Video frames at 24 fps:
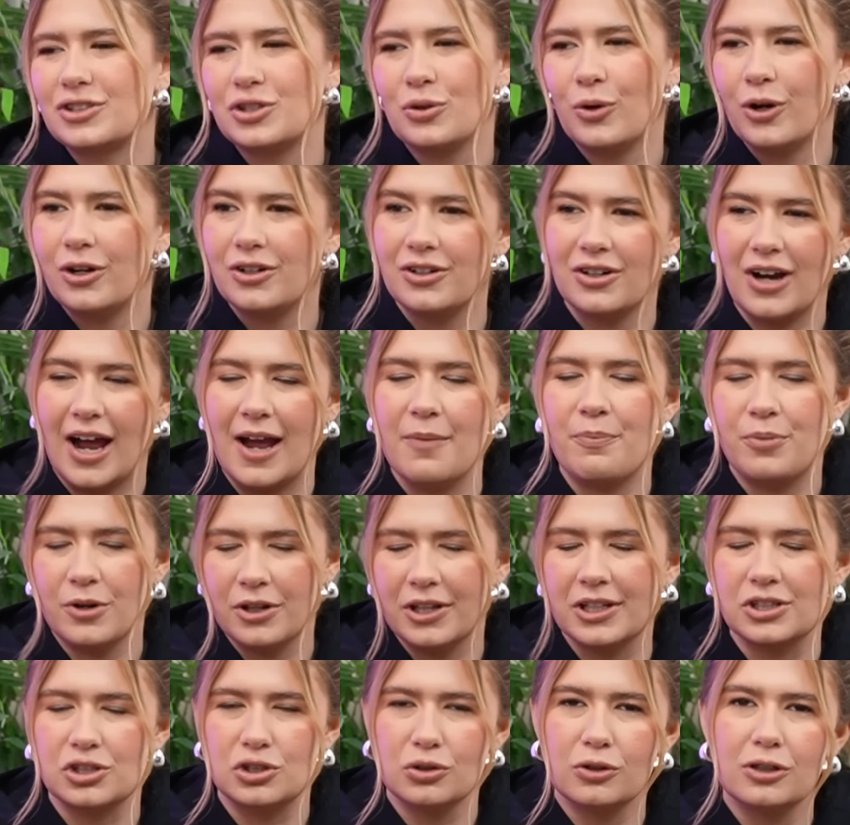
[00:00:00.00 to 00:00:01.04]
200. I put
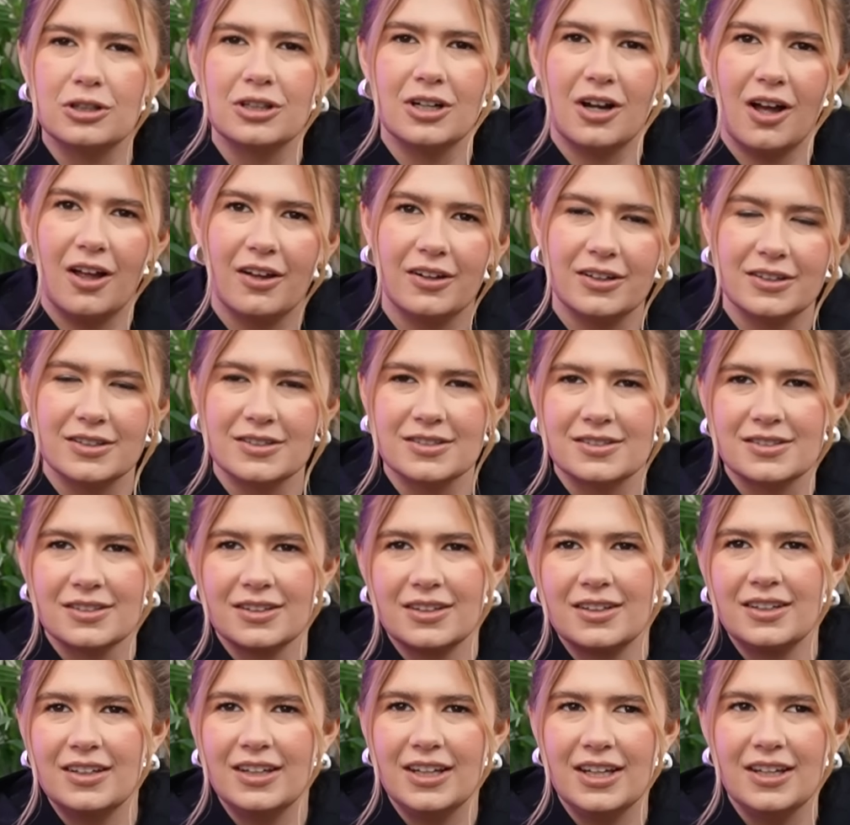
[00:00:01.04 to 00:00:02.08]
like $200
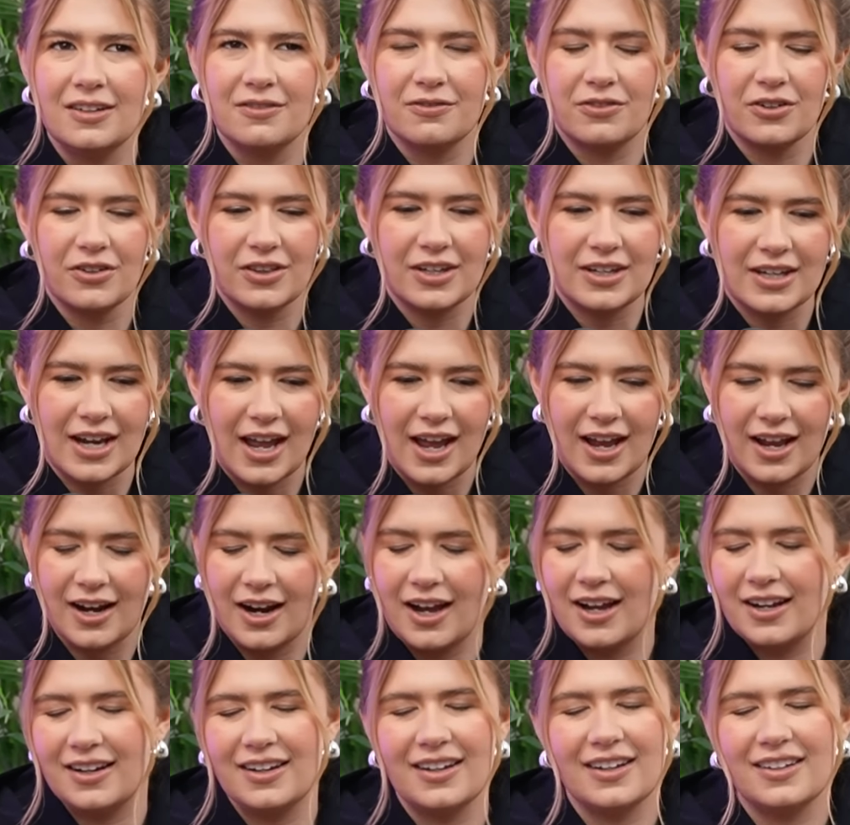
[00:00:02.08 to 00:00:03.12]
in for the day,
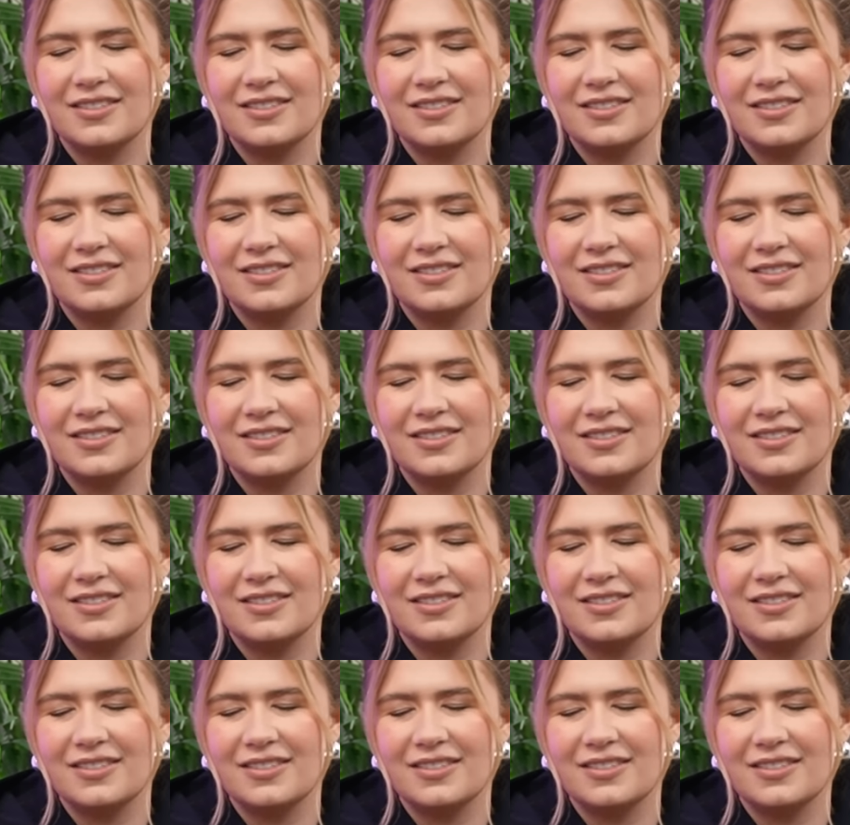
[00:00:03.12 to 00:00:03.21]
and